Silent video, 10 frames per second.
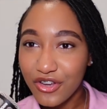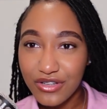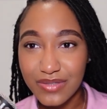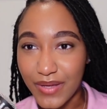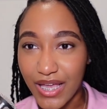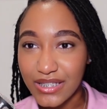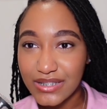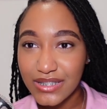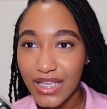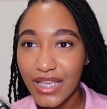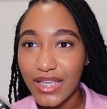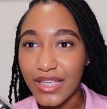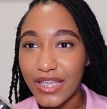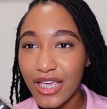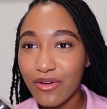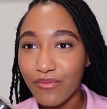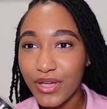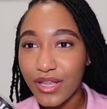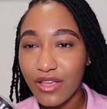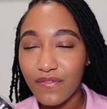your space. Get
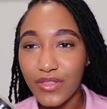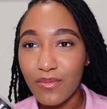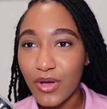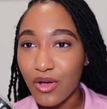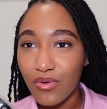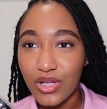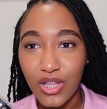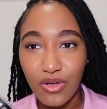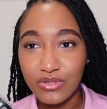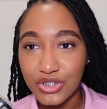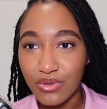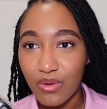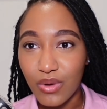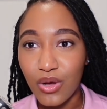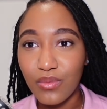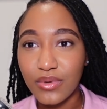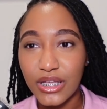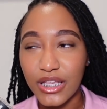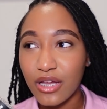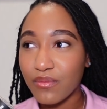rid of them old clothes you don't want.
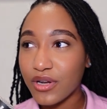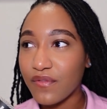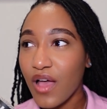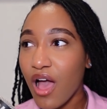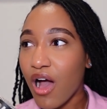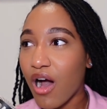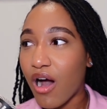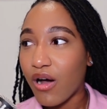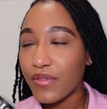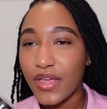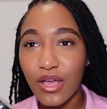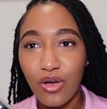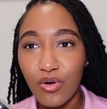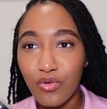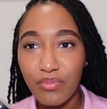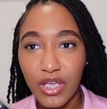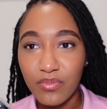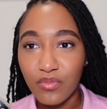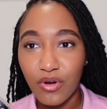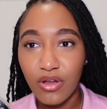Get rid of all that old
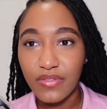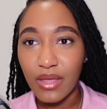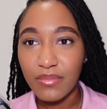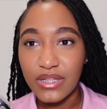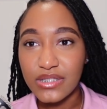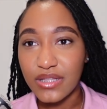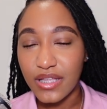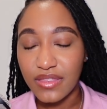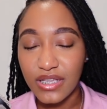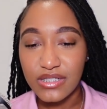paperwork that means nothing